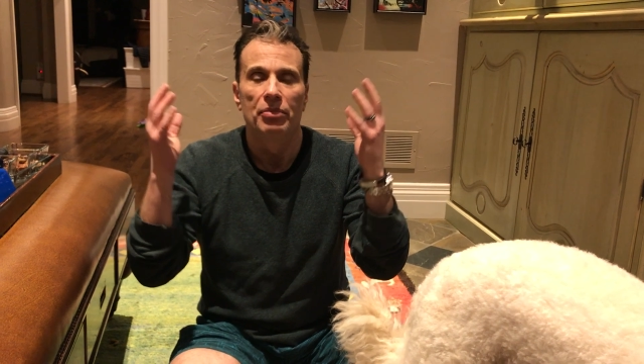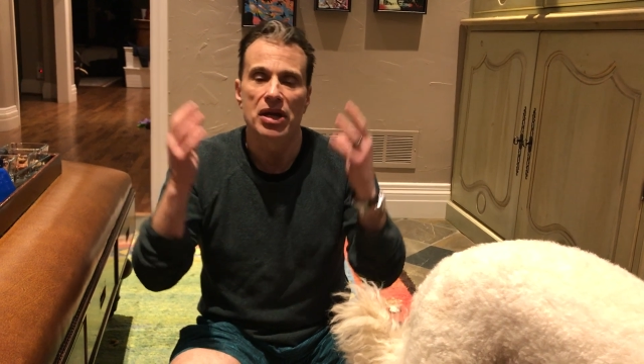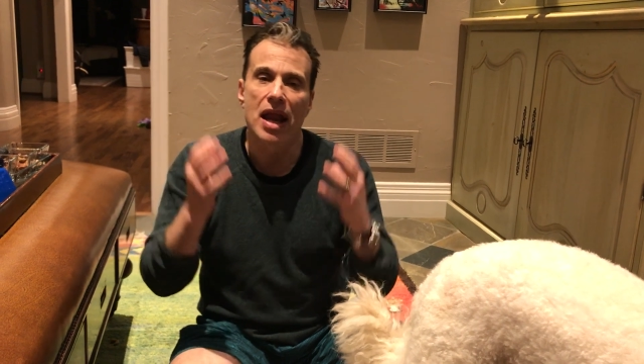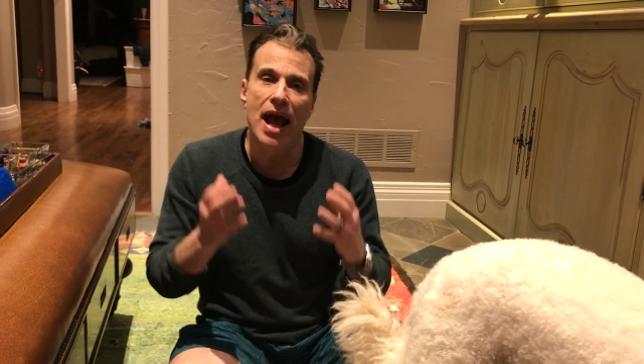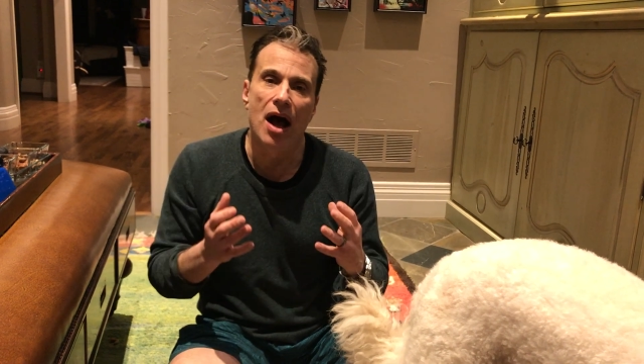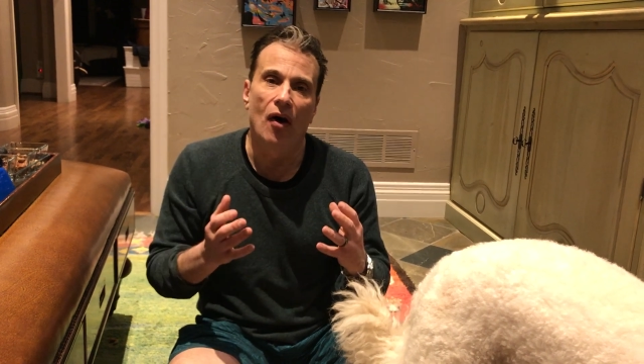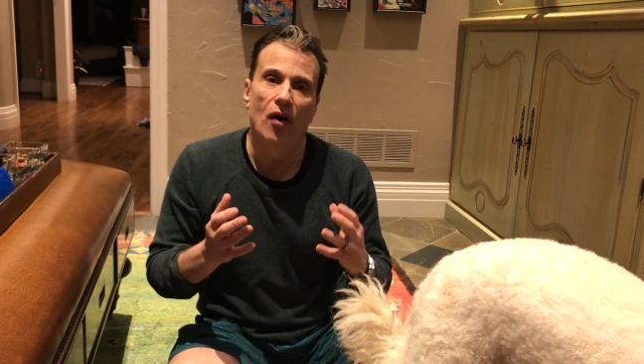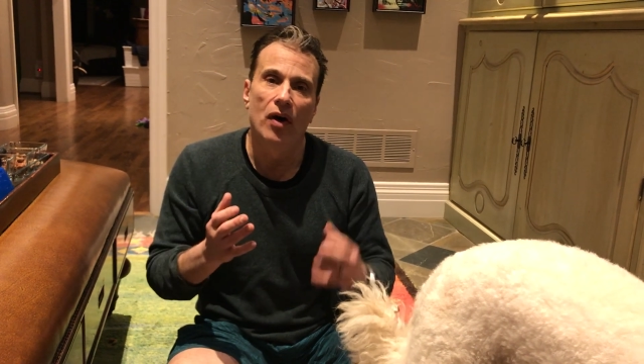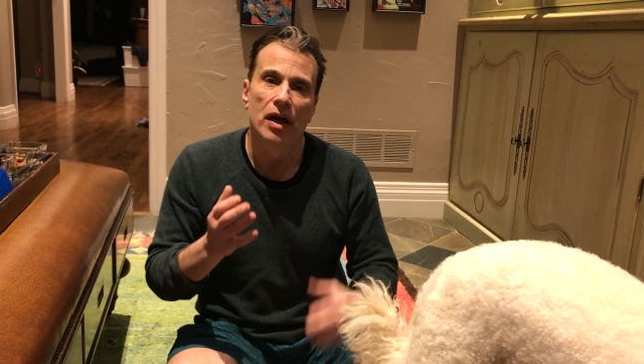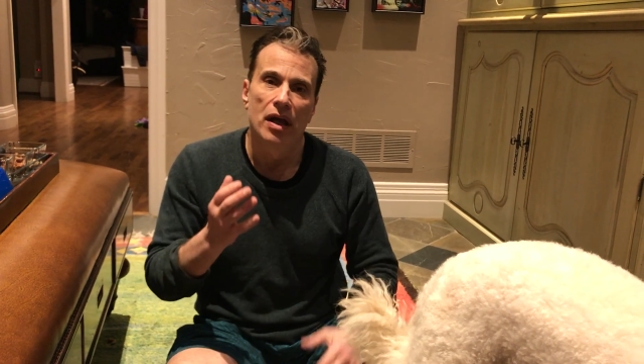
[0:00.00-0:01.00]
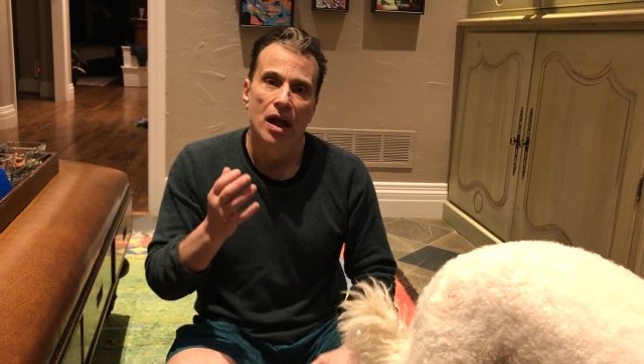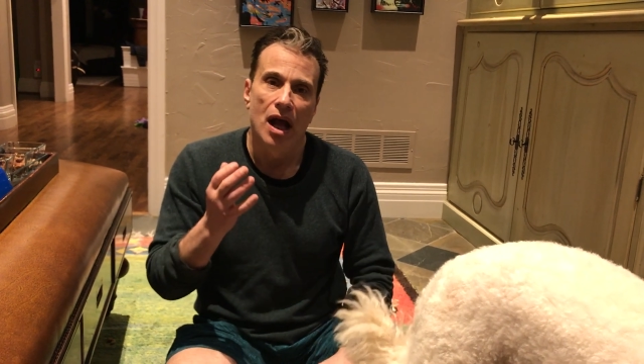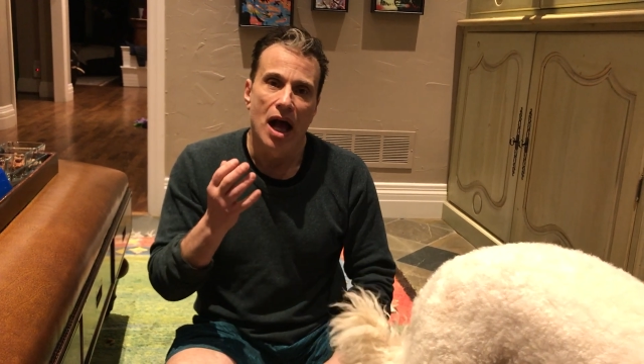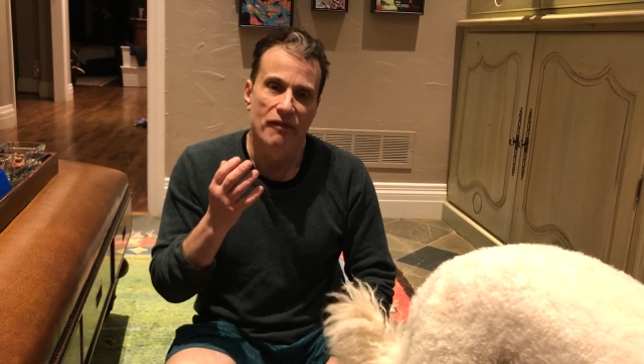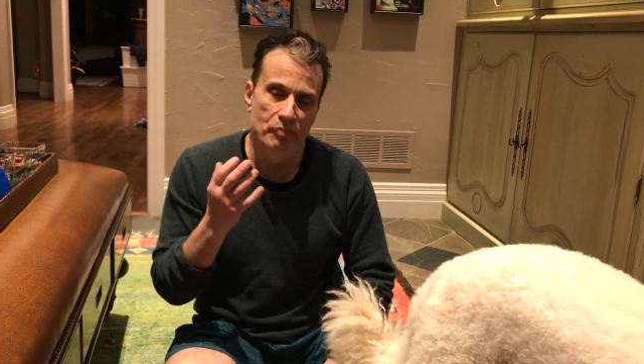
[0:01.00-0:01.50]
But now
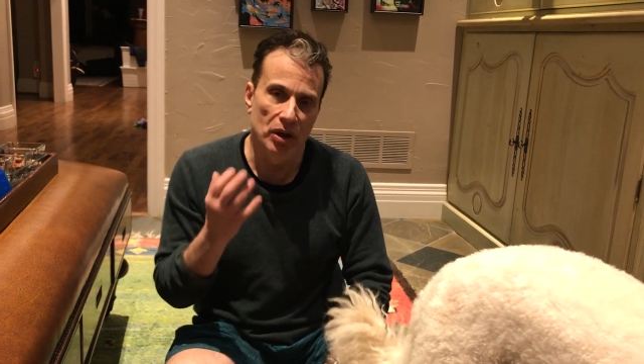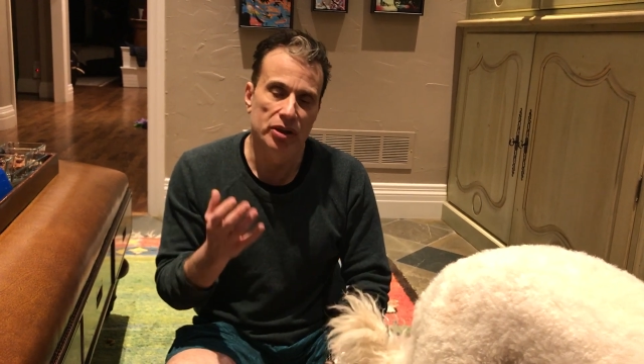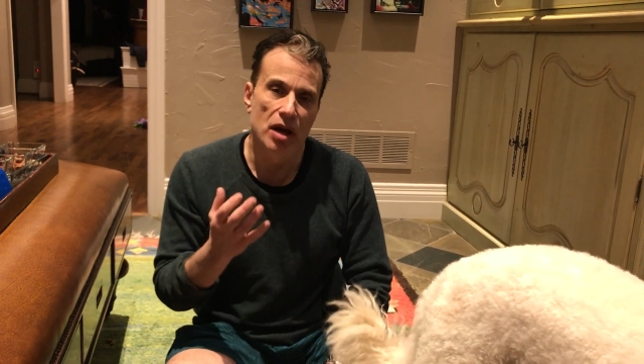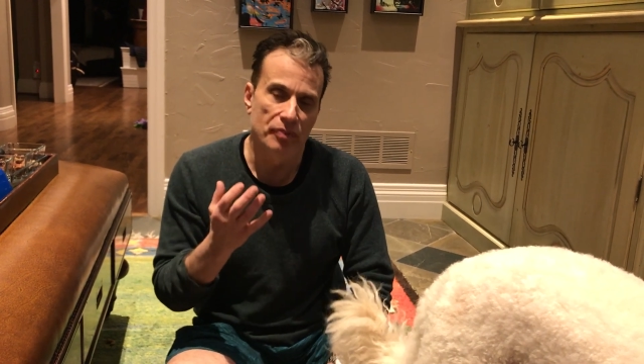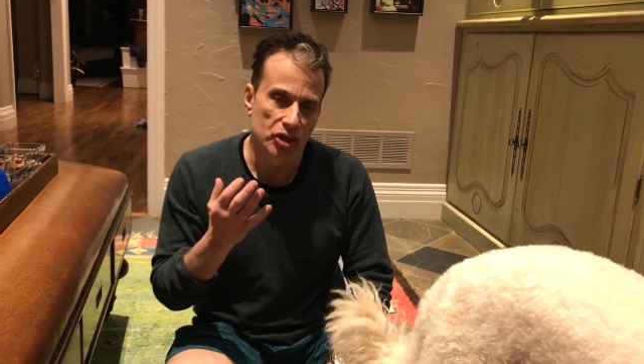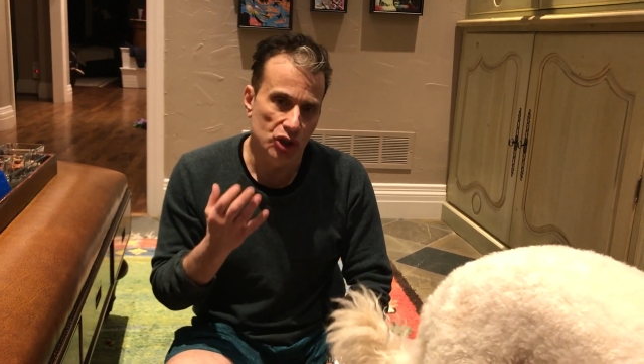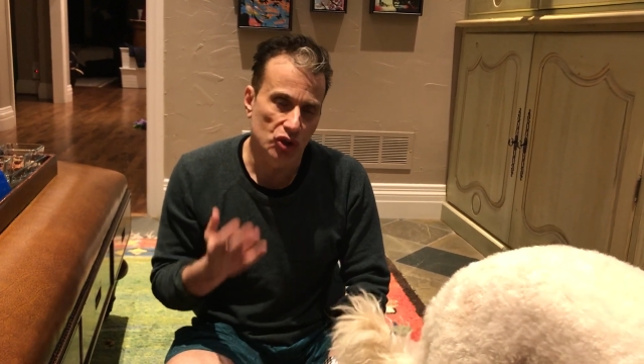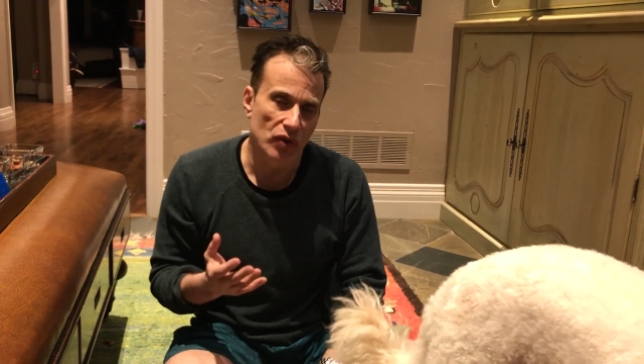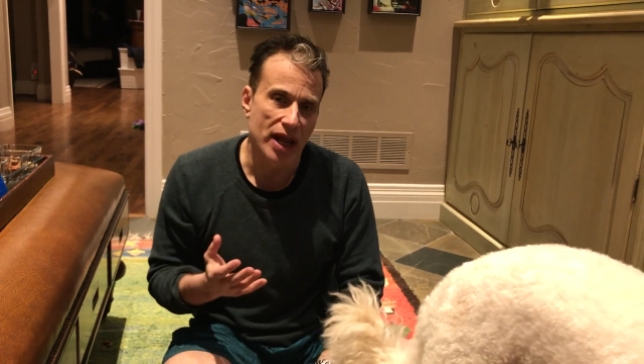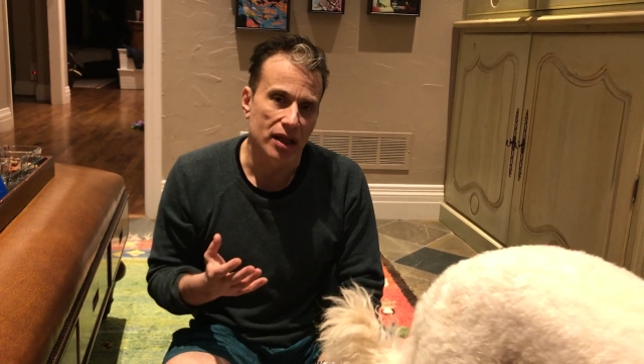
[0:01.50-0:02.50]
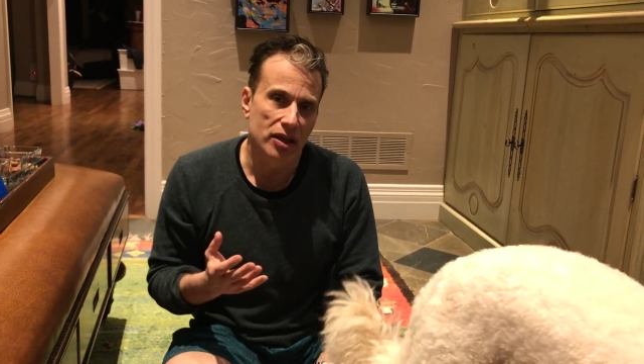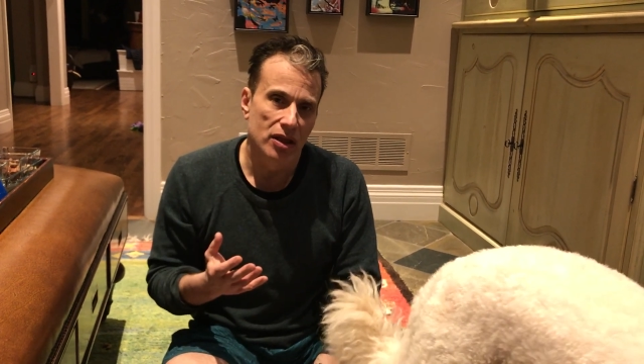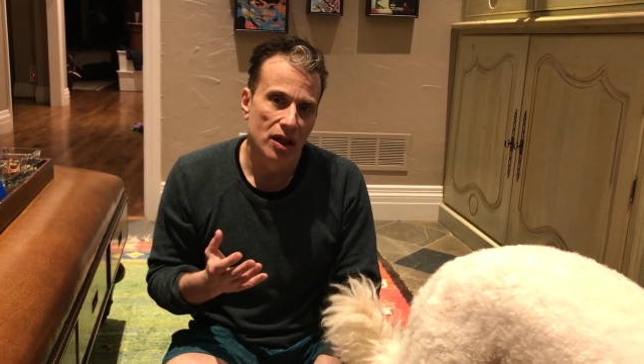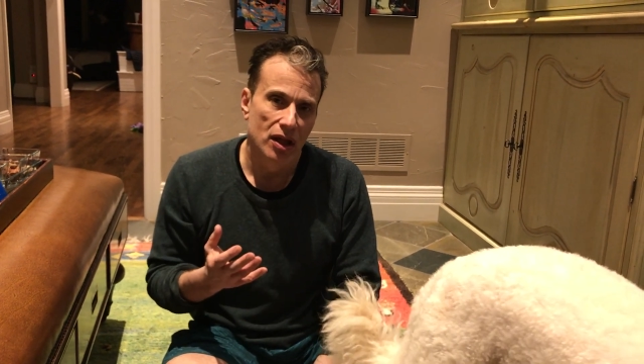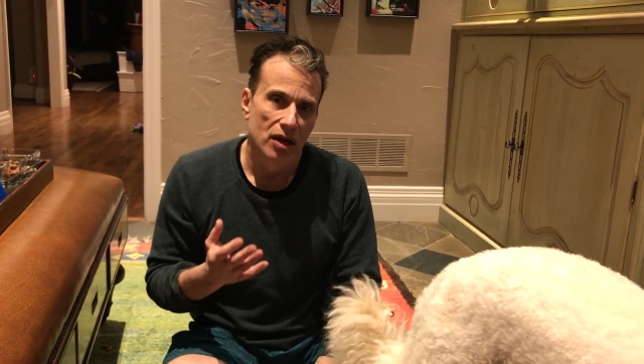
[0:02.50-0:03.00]
I built up the strength